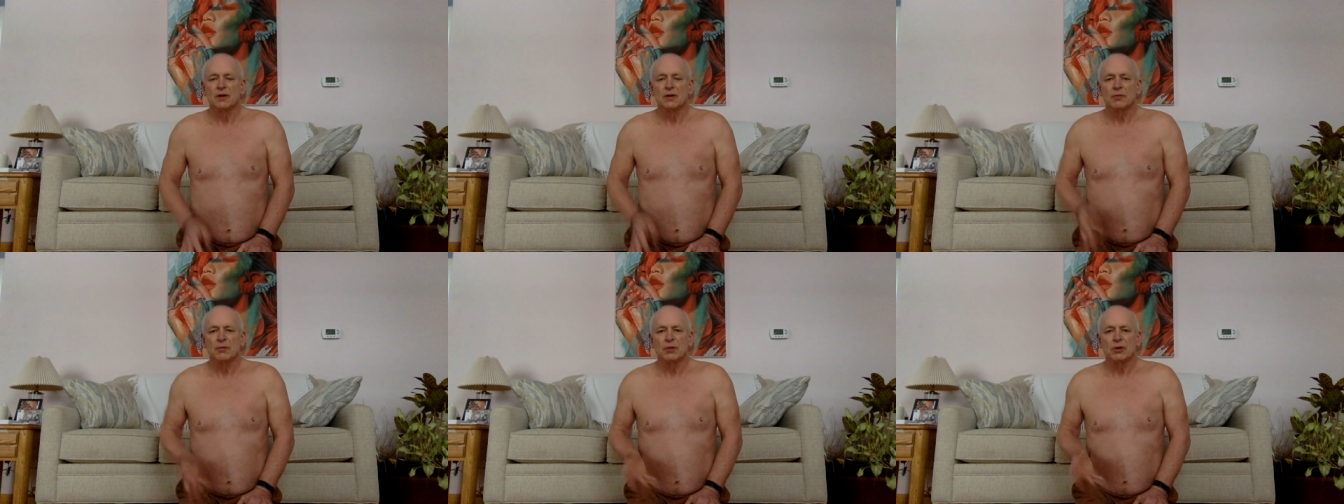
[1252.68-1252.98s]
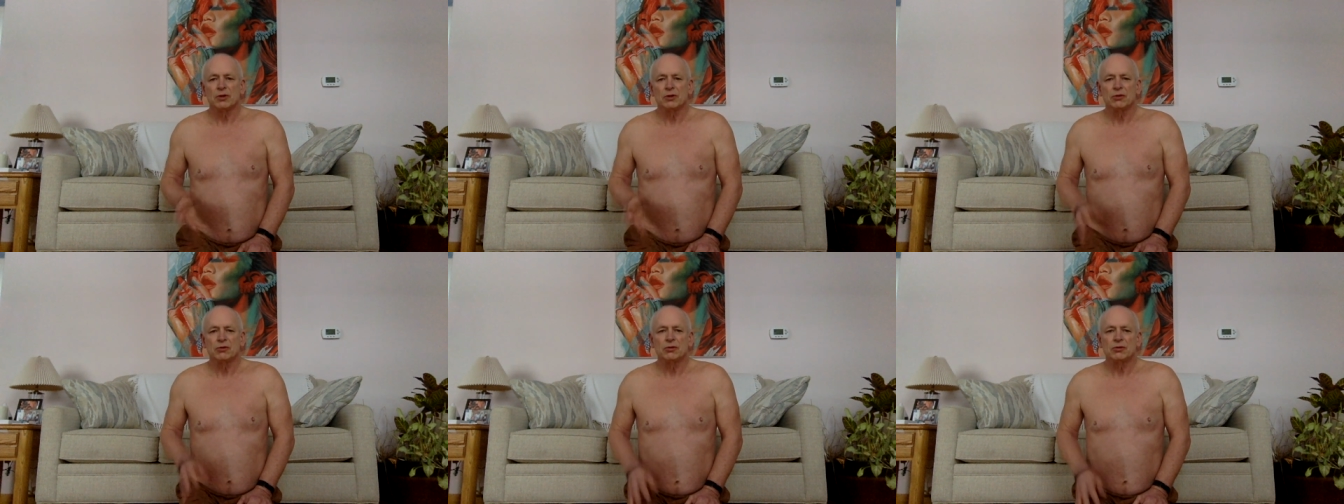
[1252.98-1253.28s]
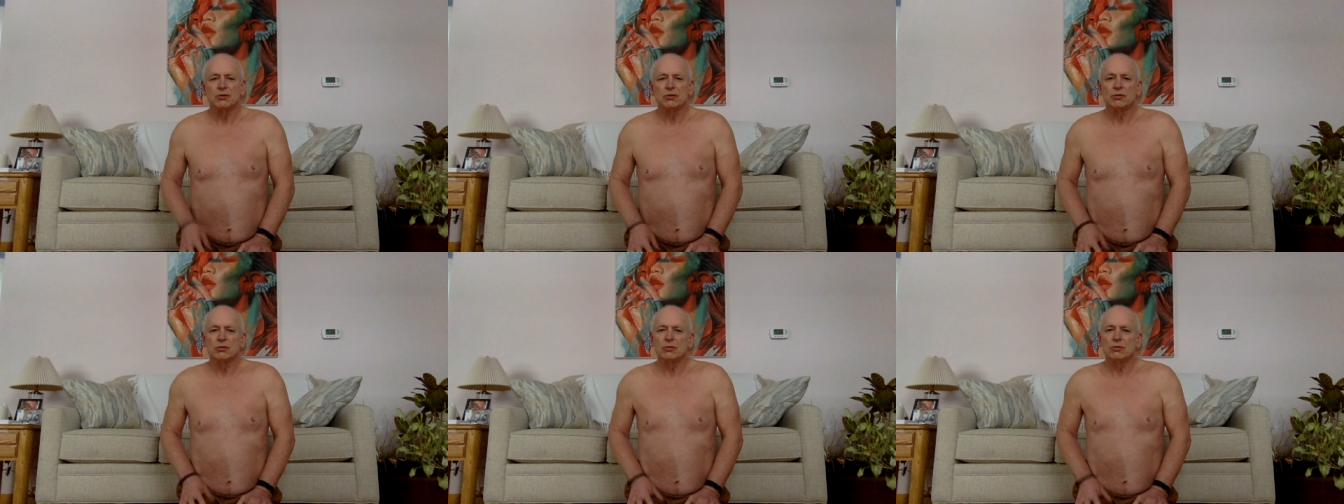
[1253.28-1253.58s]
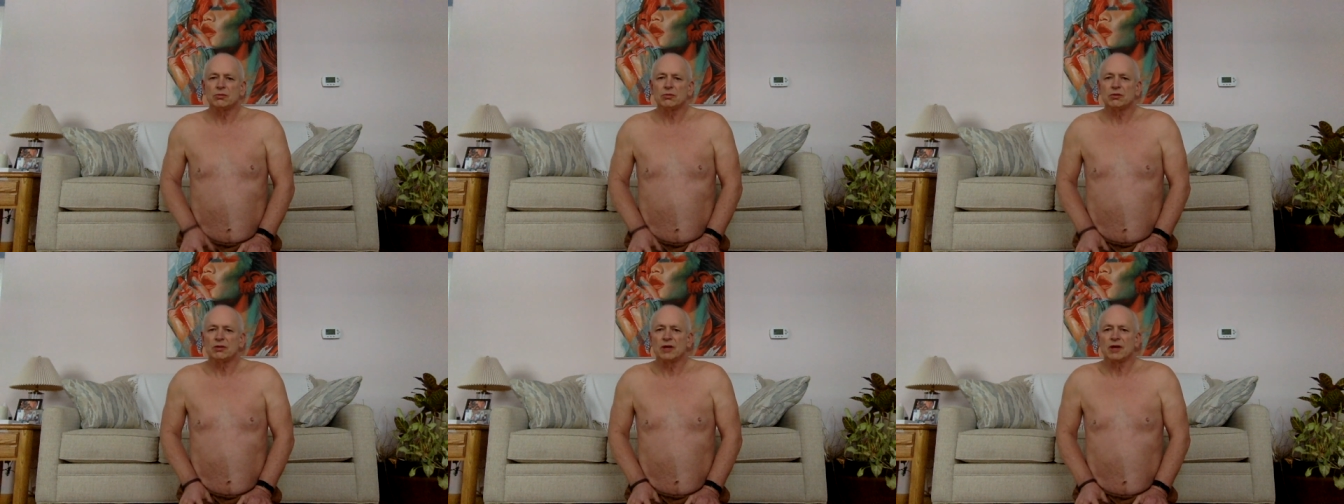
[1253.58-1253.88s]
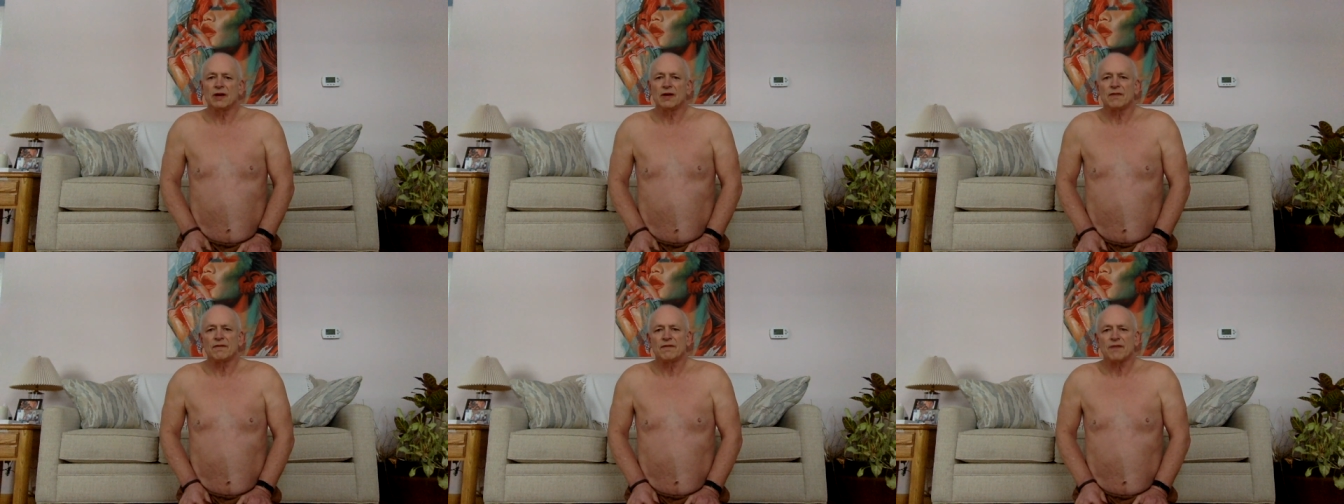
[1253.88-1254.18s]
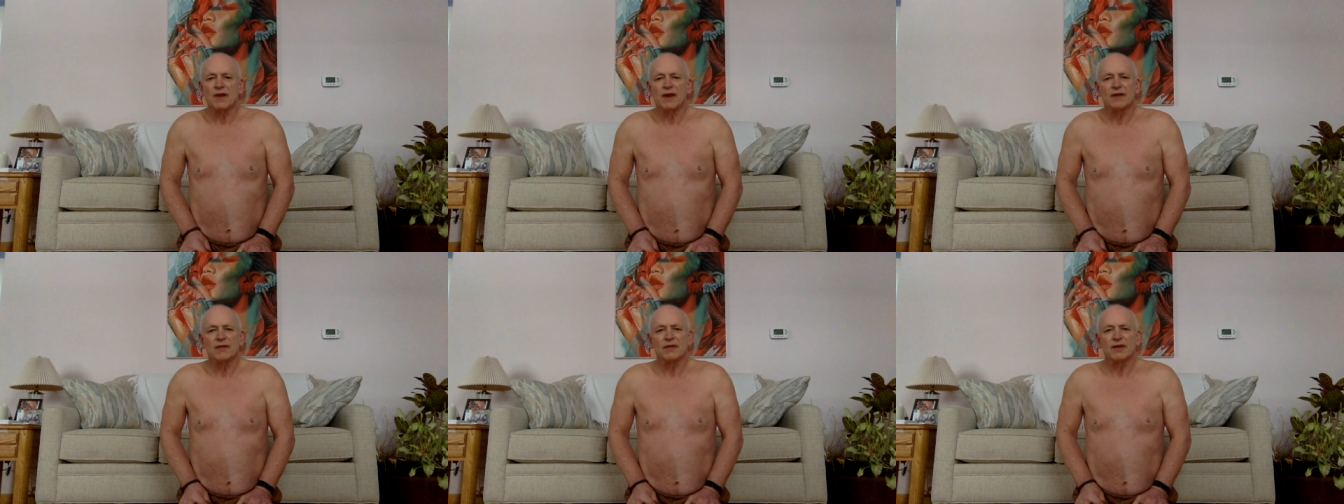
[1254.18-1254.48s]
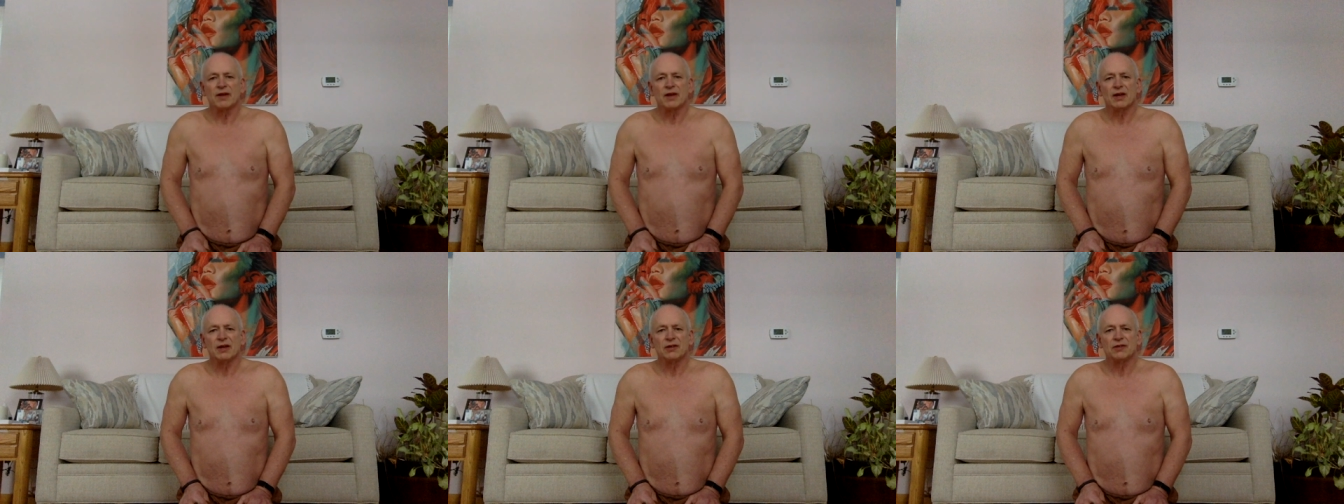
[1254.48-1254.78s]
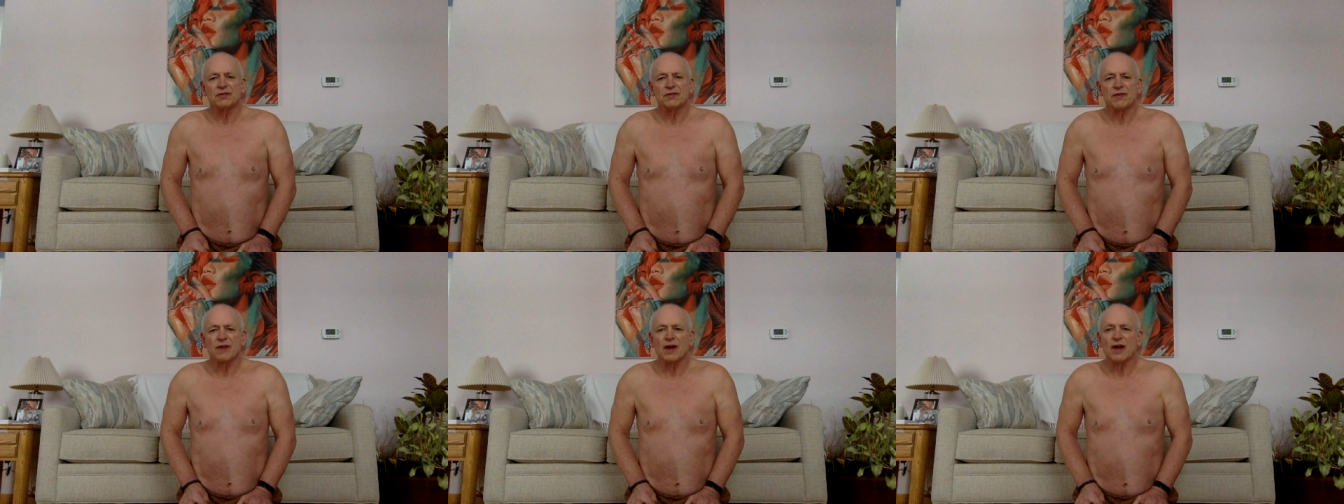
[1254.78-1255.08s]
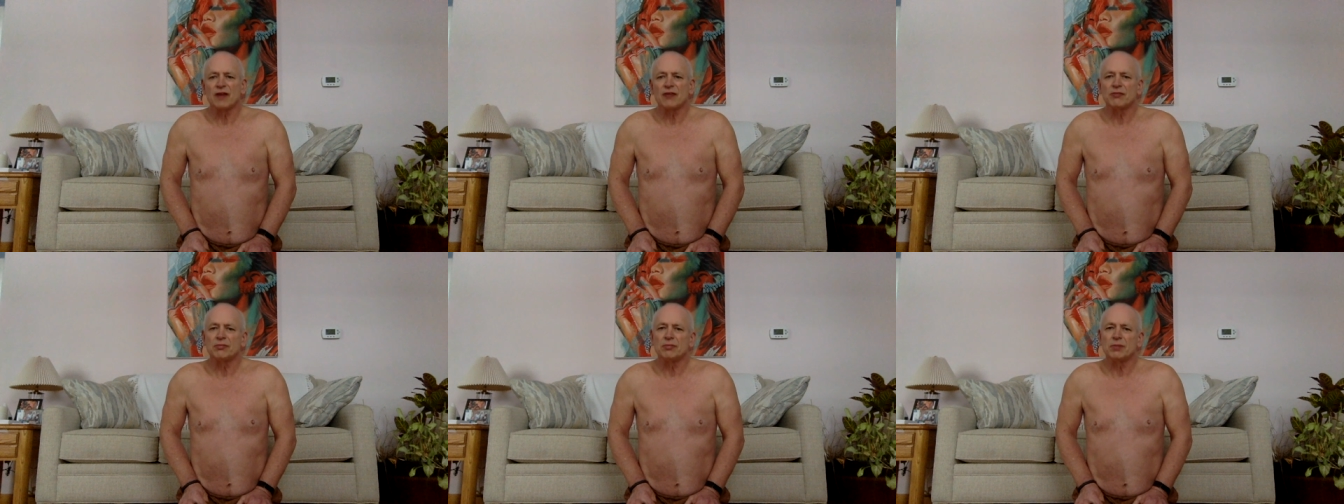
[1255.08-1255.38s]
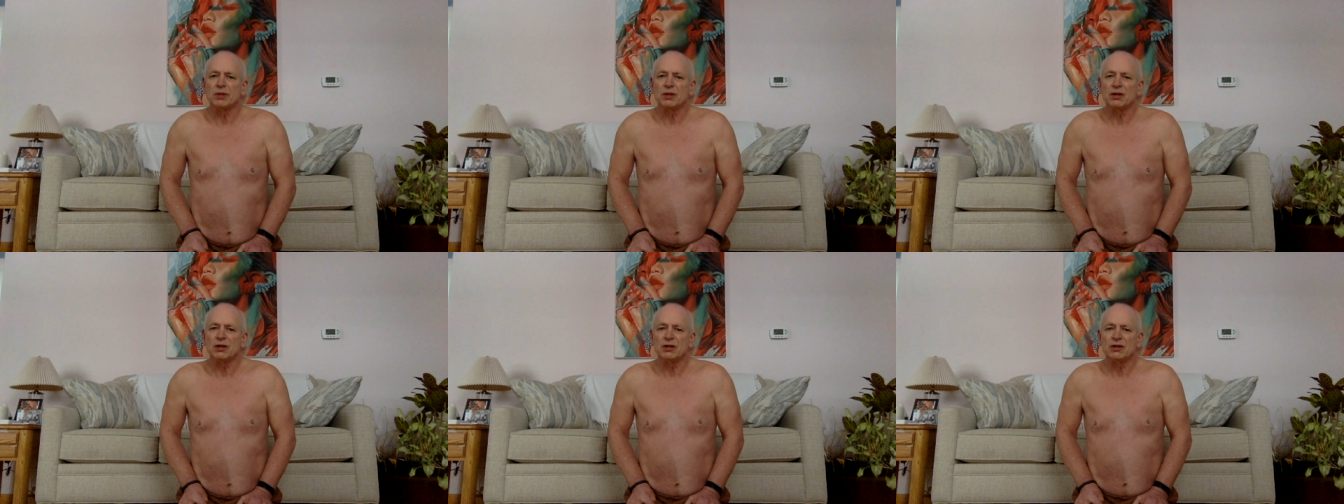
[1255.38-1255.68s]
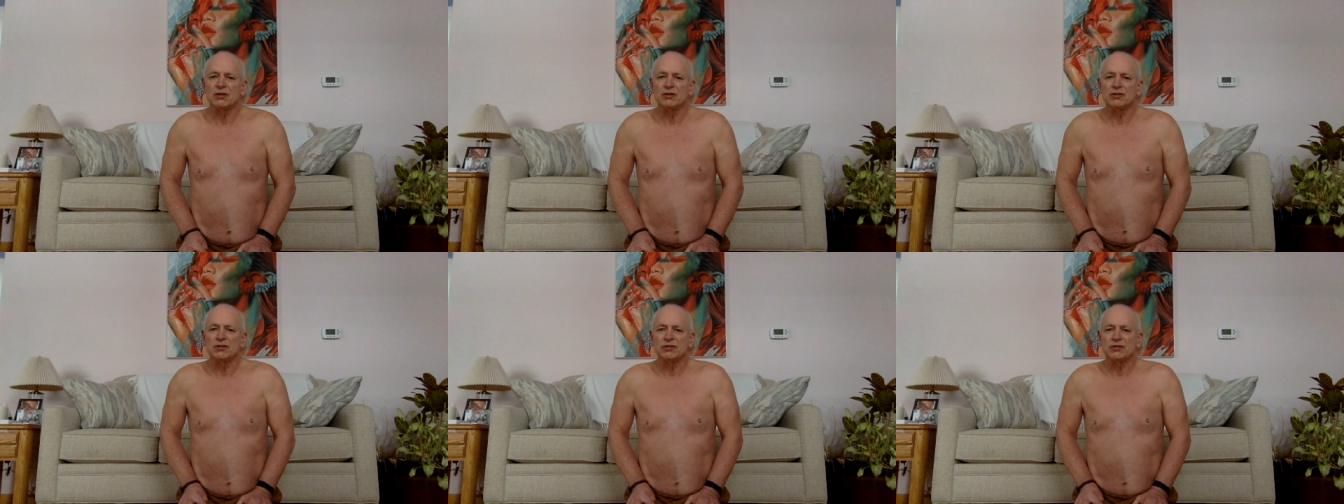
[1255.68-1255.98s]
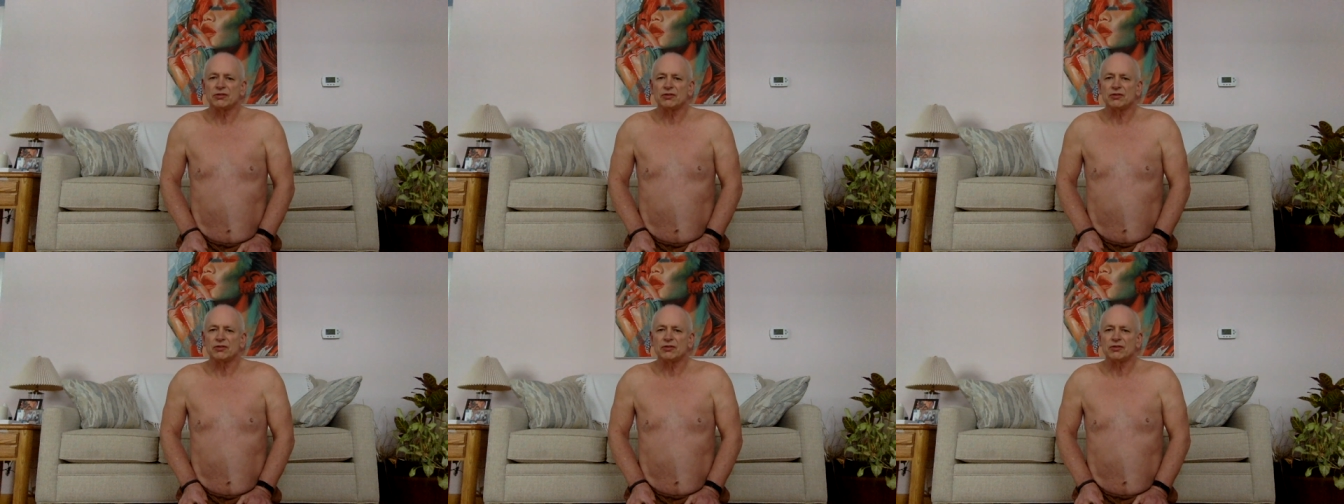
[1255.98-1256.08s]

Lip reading: But you do, 5 A's, 5 B's.